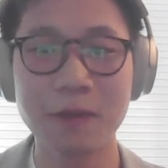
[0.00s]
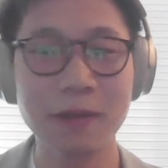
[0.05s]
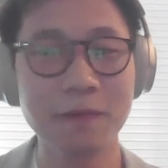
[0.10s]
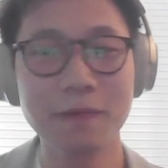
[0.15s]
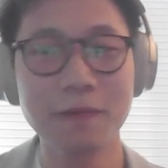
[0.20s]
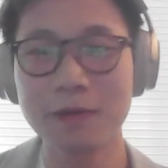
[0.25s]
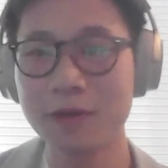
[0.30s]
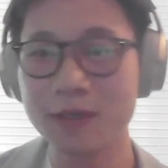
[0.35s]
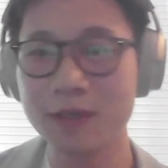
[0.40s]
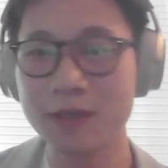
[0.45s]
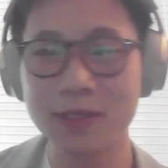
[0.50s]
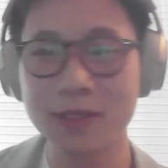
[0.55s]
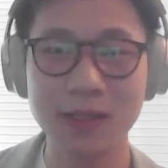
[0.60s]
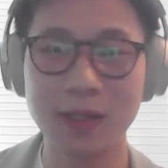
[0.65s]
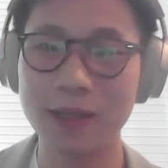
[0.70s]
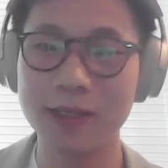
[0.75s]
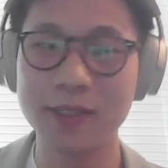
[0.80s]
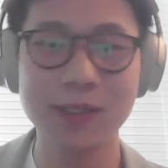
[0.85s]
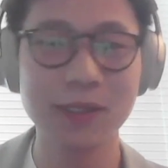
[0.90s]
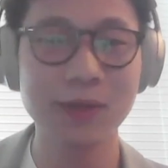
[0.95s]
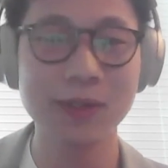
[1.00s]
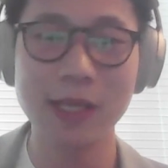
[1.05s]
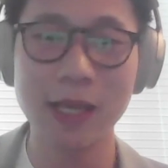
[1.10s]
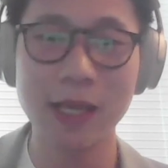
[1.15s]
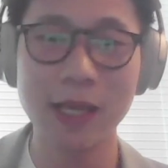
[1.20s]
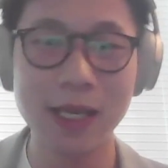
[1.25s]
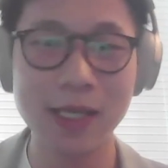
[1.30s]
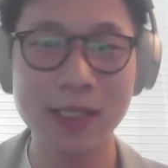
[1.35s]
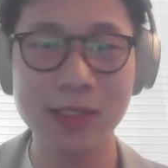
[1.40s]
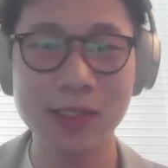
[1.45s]
But if you're like
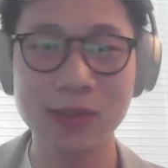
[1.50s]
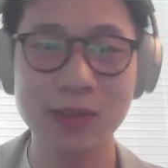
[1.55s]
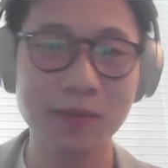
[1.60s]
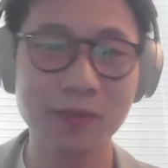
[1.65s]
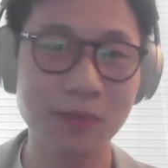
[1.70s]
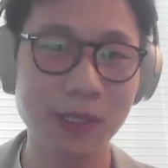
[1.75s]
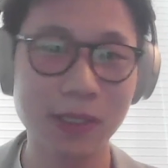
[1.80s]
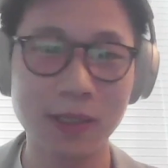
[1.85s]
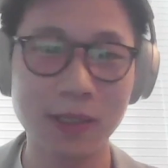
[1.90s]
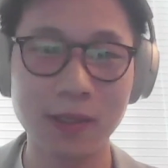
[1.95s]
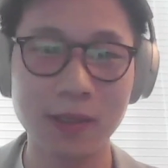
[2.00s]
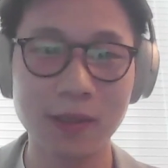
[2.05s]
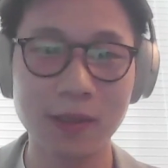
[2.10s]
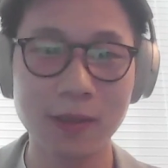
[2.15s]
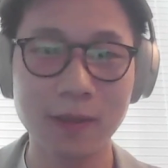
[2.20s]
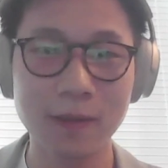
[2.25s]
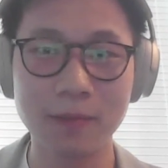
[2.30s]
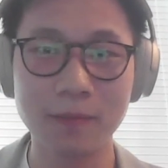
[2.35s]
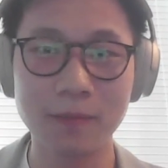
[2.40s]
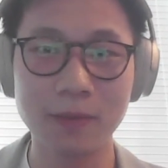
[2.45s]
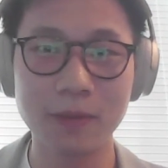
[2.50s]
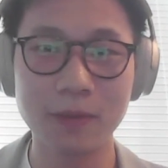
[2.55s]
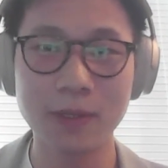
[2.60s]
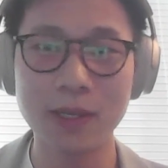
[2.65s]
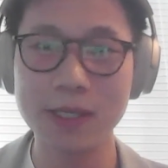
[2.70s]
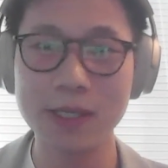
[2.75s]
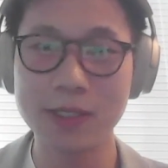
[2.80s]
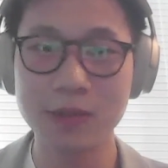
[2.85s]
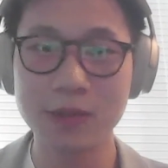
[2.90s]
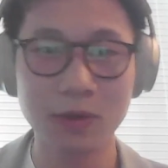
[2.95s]
Series A, Series B, I mean,
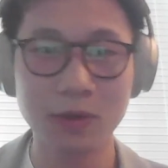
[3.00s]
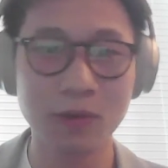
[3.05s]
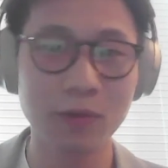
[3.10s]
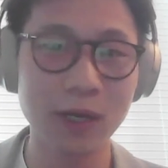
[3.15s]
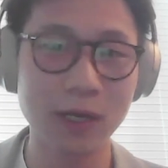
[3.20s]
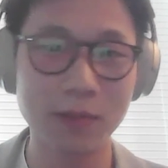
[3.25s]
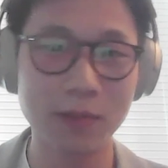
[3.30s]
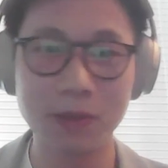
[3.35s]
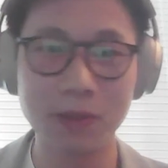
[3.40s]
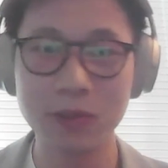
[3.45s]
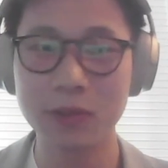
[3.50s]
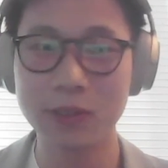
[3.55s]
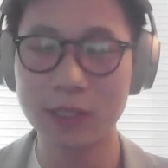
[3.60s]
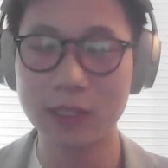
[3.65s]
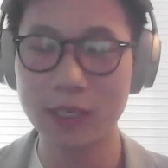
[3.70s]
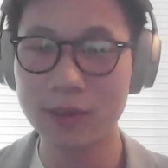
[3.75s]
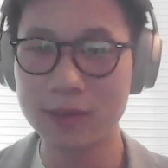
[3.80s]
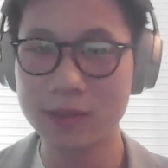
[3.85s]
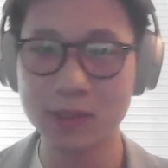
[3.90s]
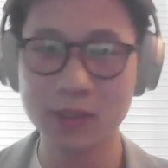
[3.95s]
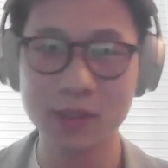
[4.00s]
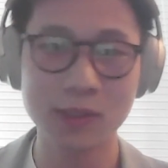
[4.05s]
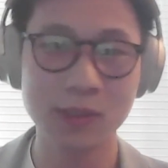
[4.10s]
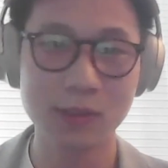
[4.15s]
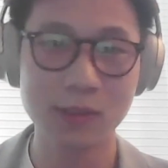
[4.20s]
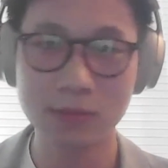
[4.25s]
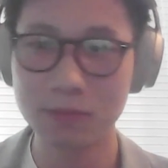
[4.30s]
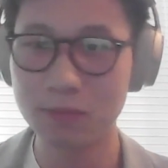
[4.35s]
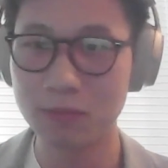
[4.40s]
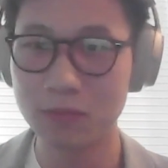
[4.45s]
yes, you're great, but your team
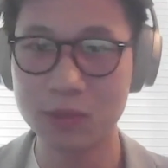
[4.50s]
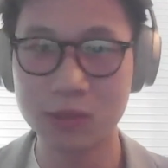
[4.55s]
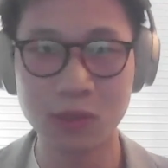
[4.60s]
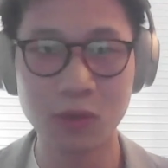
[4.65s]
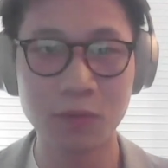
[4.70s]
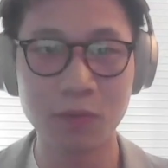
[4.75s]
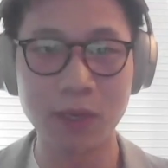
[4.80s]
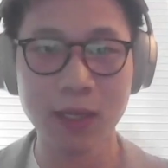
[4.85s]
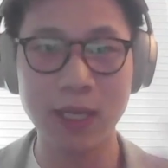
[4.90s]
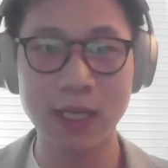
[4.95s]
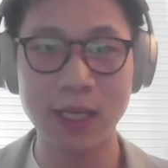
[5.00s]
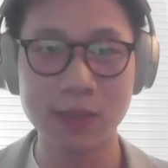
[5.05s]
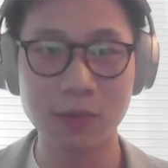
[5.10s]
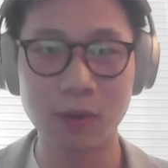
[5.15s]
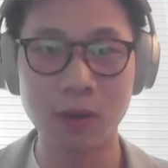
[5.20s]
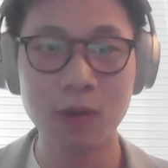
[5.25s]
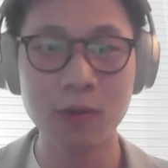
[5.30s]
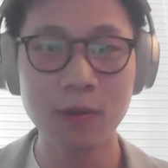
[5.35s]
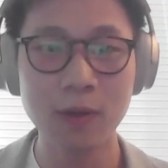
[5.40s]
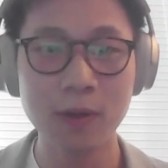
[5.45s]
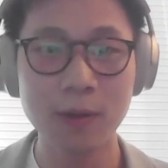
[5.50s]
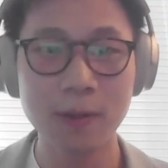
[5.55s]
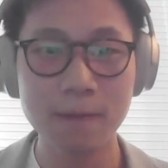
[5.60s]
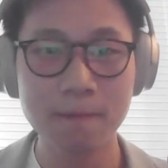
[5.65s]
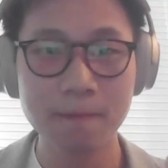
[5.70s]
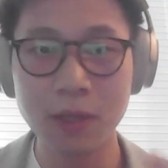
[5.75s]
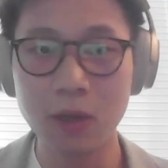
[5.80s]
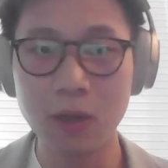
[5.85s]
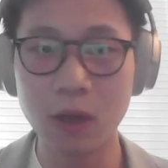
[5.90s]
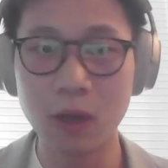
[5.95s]
is so big as well.
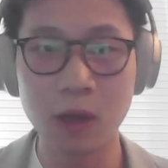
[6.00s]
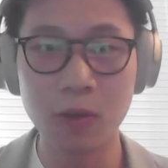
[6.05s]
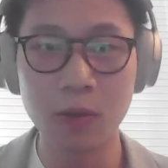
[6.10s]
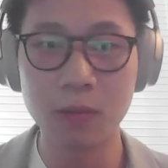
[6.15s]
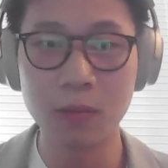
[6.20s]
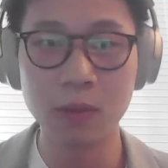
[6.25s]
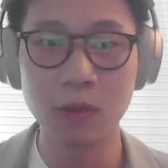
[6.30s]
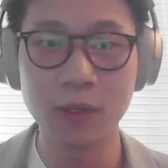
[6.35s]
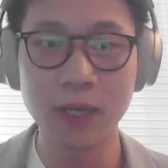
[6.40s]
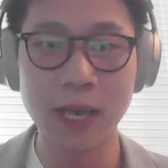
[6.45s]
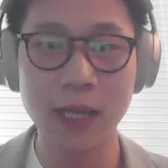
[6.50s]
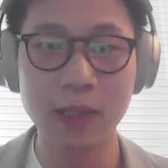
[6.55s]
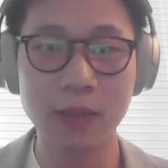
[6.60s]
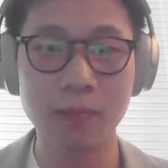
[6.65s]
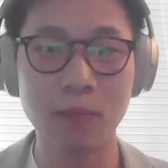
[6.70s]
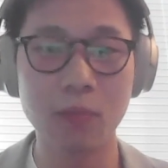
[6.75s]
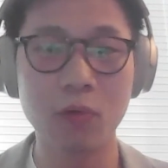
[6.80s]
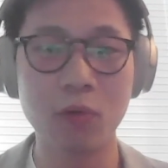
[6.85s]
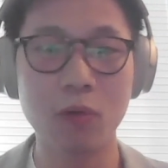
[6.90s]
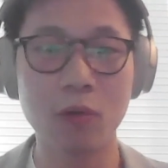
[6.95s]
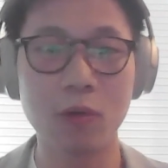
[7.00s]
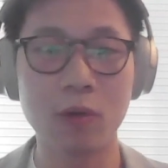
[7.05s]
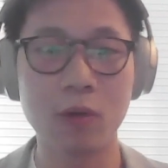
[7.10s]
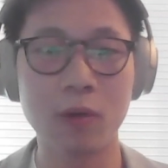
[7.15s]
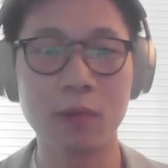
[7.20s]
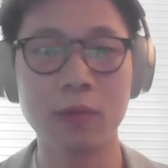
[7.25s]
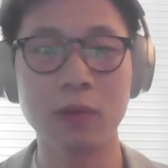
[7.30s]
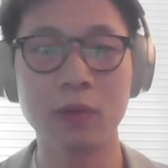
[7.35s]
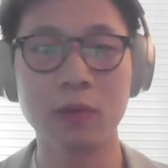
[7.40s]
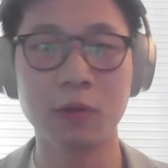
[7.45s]
Maybe I'll look at
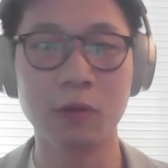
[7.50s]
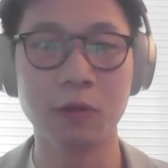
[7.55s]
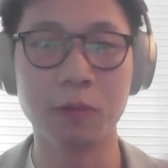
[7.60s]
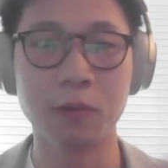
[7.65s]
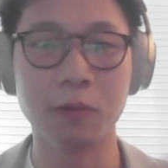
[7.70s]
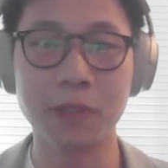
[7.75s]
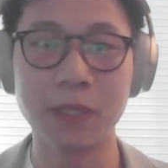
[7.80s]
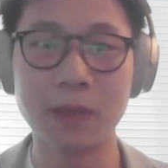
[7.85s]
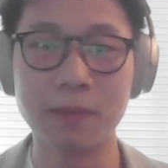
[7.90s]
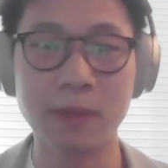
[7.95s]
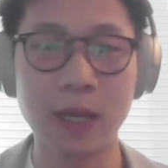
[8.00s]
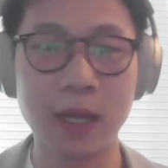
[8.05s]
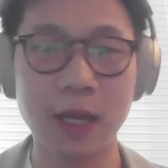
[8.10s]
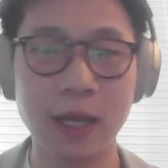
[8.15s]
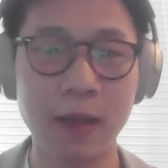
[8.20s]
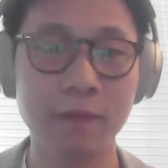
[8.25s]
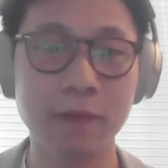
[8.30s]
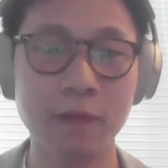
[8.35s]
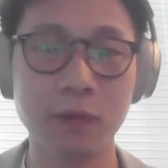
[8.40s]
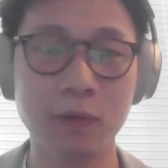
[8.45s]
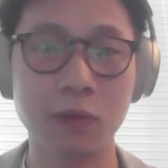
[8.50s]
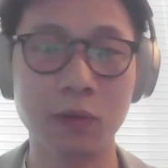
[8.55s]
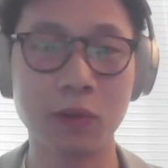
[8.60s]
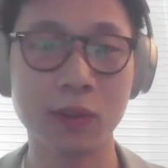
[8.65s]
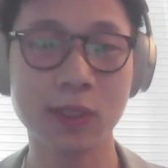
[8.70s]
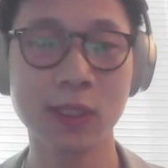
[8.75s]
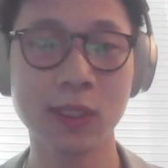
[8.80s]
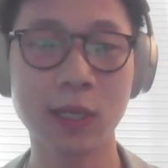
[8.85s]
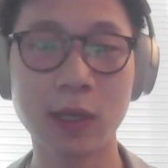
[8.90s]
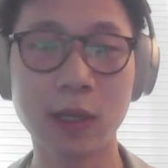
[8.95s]
more your PMS,
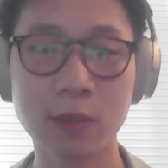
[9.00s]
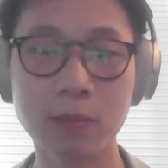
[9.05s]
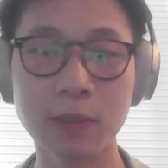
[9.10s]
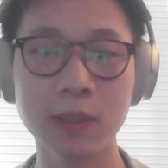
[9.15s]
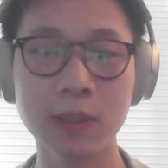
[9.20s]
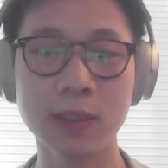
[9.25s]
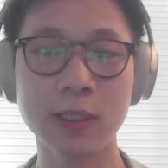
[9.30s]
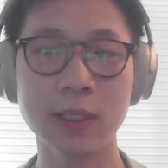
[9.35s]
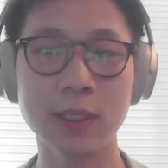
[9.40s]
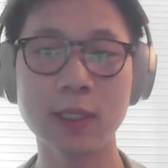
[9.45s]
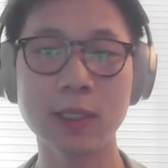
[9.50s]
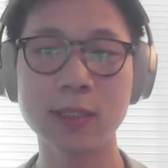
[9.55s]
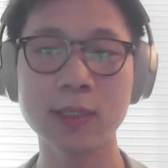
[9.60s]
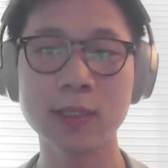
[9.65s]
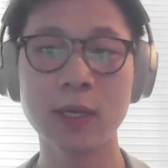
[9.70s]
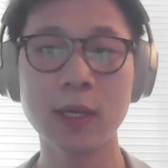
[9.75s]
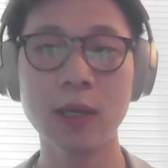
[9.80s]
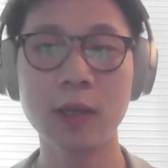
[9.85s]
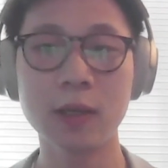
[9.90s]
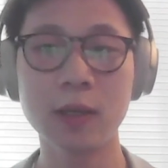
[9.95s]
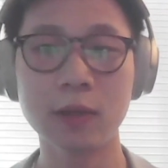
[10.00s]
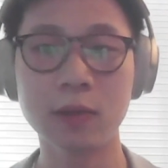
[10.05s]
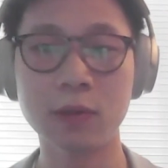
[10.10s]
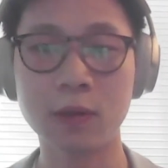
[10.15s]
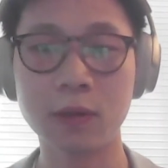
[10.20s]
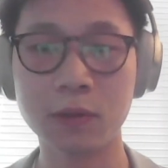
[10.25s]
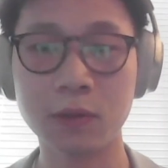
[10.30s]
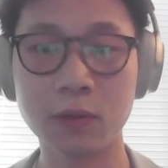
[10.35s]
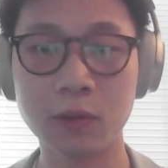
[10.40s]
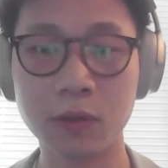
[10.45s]
your scalabilities.
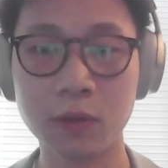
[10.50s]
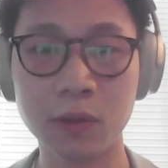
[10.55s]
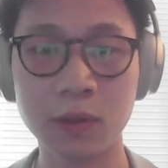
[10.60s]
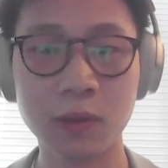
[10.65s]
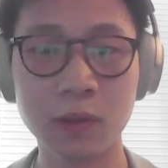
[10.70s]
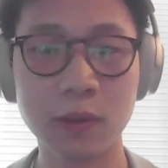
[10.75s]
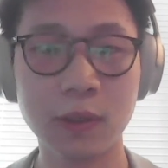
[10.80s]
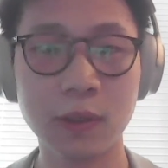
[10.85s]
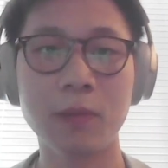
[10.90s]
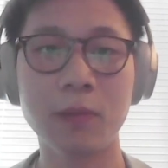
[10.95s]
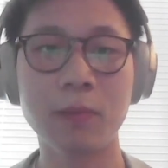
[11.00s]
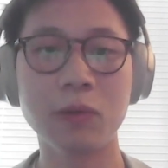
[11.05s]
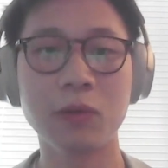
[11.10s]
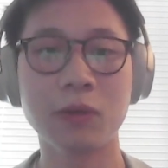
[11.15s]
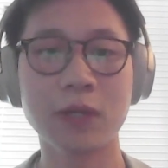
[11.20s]
Are you